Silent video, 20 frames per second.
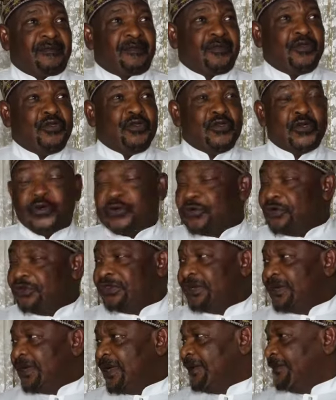no
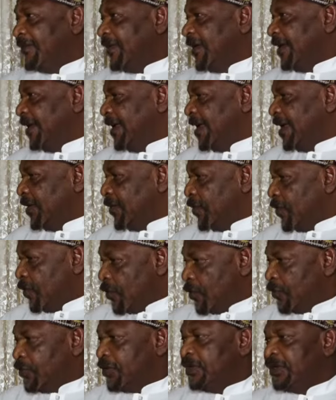regional barrier,
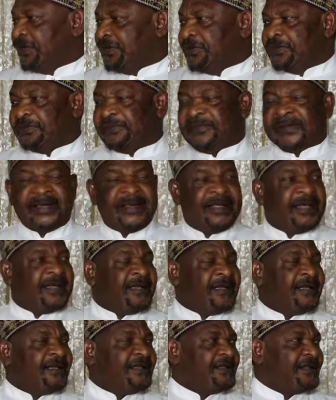no religious
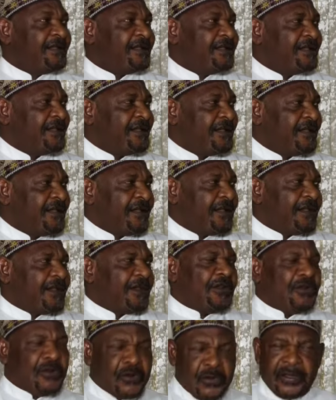barrier,
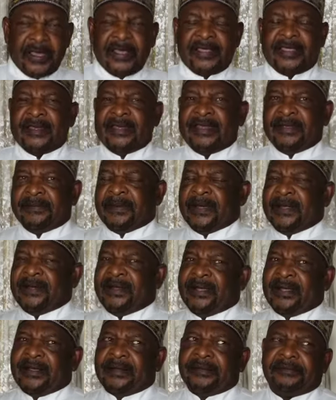no ethnic
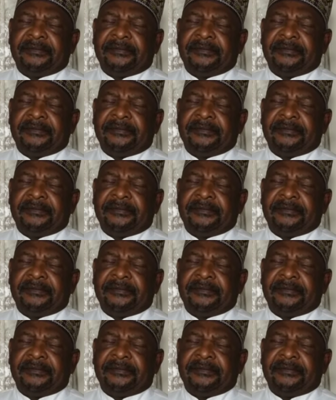barrier.